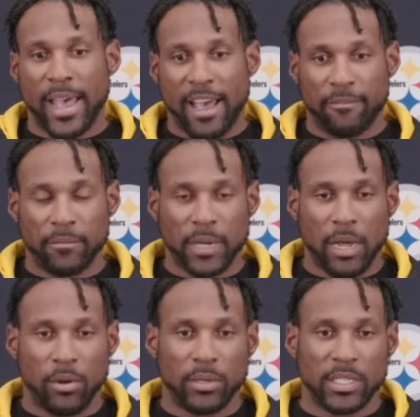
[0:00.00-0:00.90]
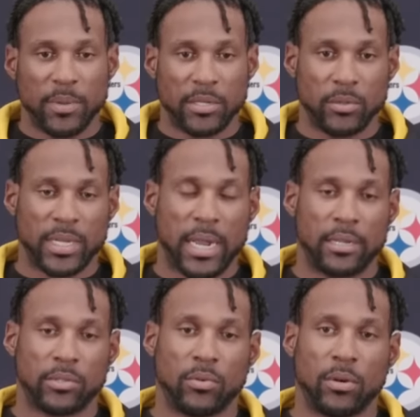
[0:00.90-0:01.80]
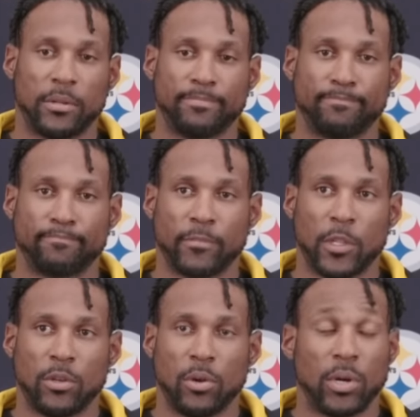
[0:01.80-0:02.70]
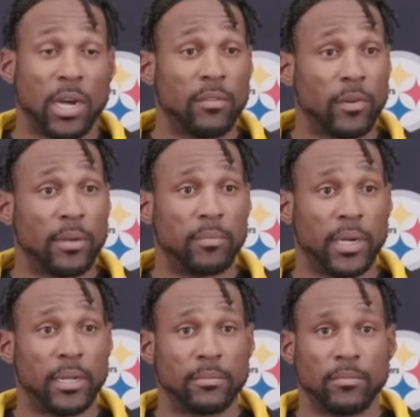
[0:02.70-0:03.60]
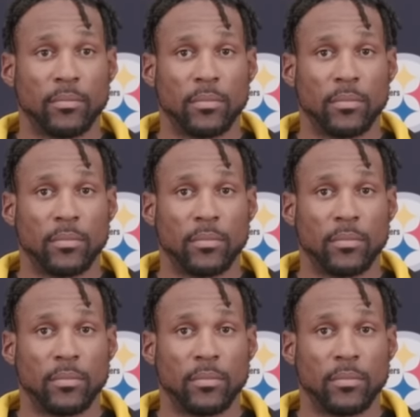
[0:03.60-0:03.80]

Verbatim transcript: have not only special talents on, you know, covering, but